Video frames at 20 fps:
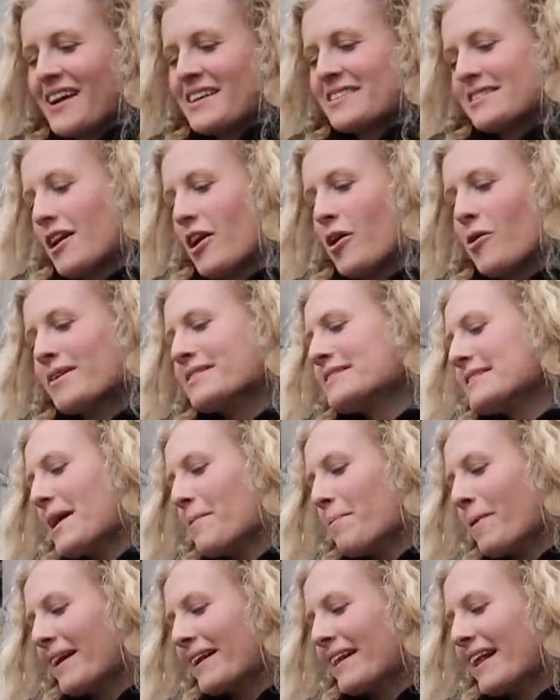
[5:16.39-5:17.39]
So
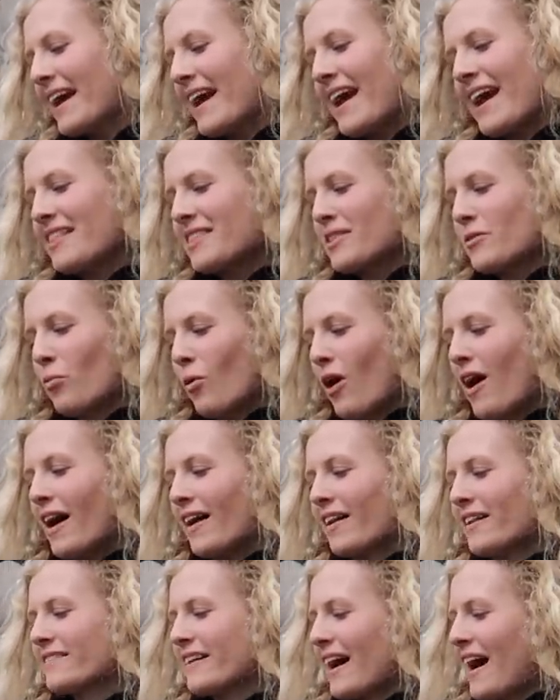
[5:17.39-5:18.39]
typically in the wild,